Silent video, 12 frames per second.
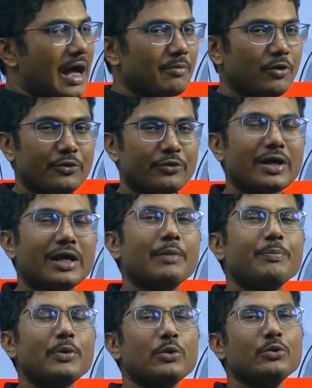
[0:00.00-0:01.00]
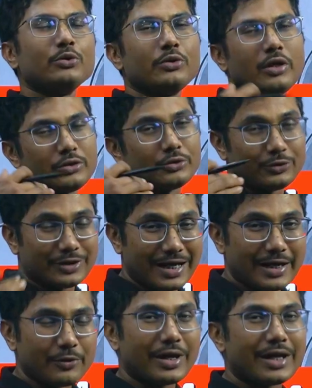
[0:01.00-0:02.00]
am going to help you so that
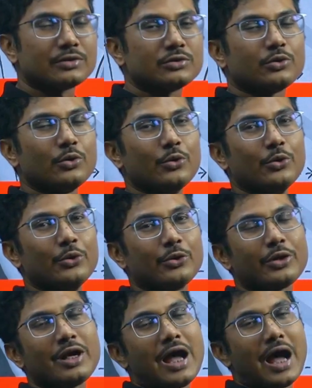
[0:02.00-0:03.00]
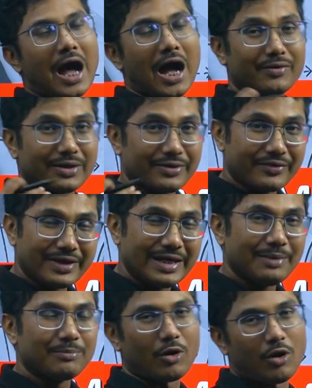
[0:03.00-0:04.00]
you can score our
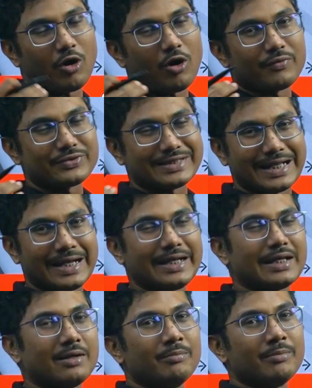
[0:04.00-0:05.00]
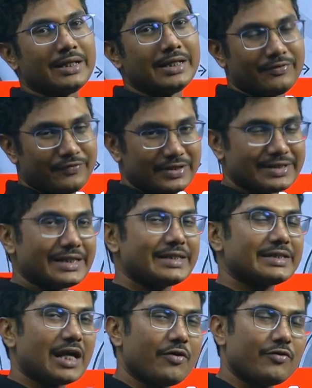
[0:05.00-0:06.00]
dream of centum in
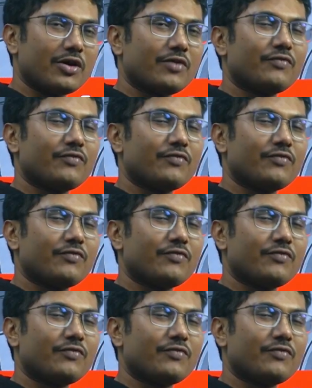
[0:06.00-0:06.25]
physics out